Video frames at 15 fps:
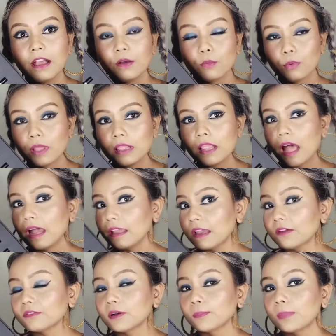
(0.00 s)
Well, I
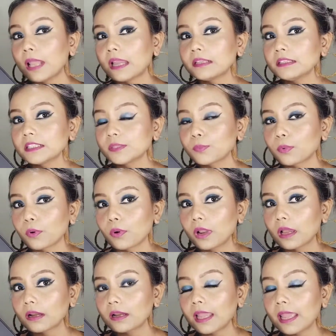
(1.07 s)
have applied this
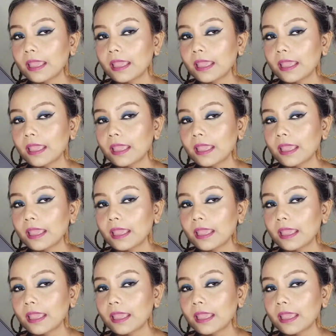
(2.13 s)
product,